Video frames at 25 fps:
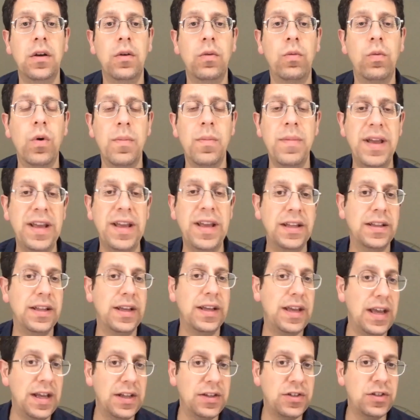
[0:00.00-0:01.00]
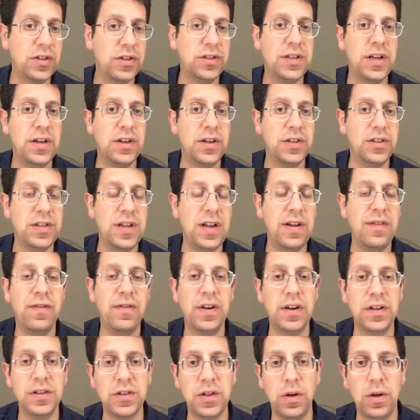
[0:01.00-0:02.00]
we're making the cancer center
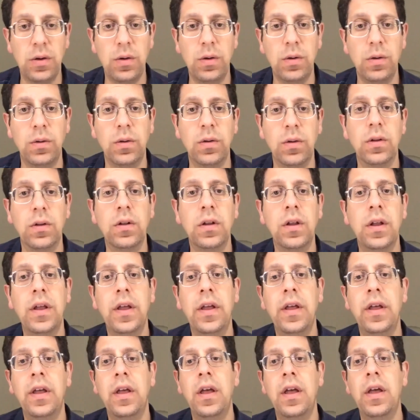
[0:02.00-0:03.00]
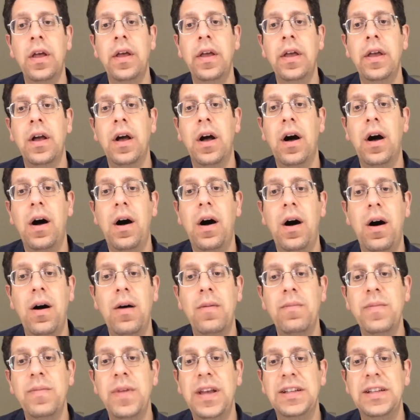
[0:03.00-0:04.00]
safer as a whole.
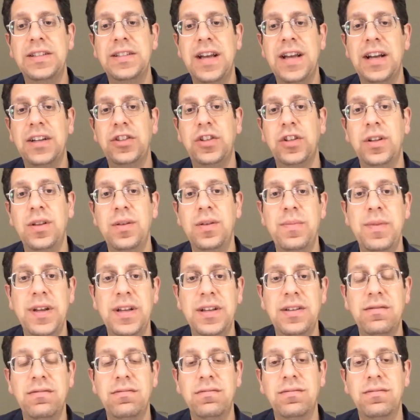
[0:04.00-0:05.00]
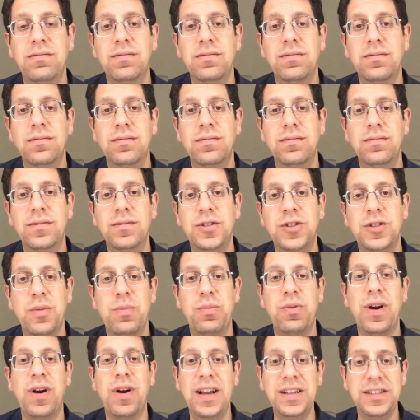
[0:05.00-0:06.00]
It's actually been
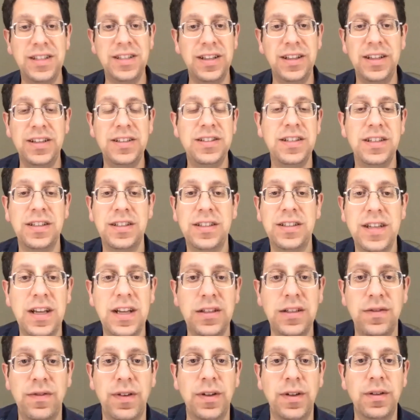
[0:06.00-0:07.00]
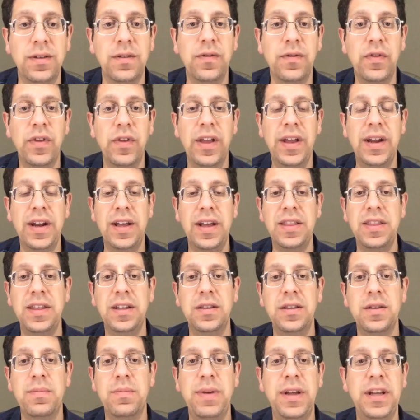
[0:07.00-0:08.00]
surprisingly successful, and I
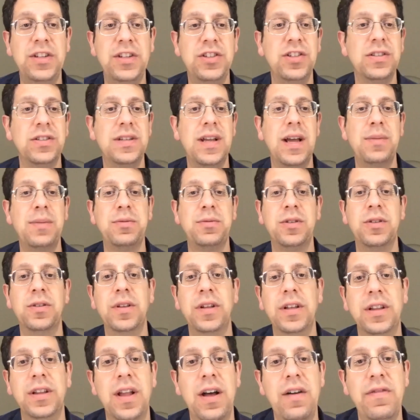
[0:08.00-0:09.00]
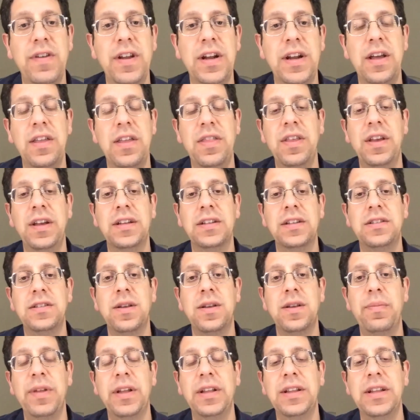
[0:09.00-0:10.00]
think the patients absolutely love it. I think it's
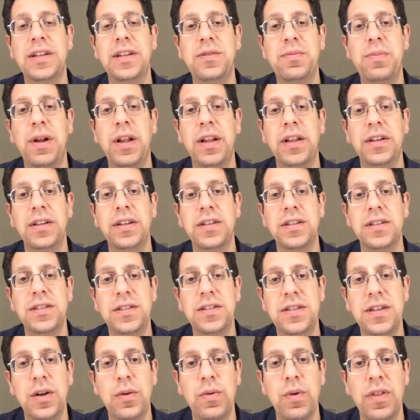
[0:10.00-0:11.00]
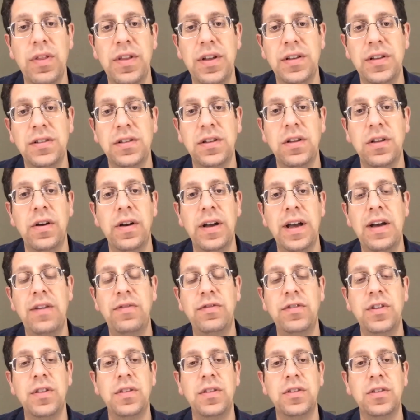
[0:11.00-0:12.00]
something that's probably going to stick with us long
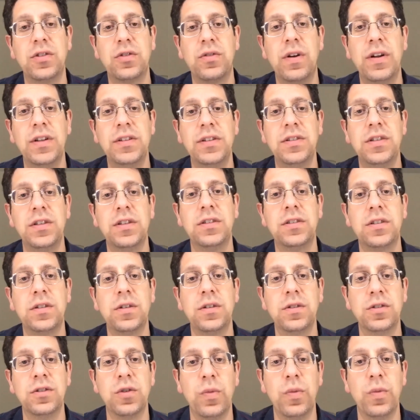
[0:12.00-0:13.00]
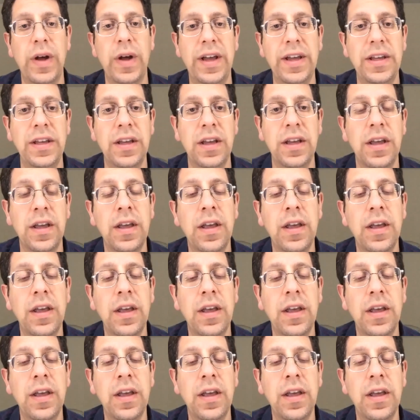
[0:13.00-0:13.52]
after this crisis goes away.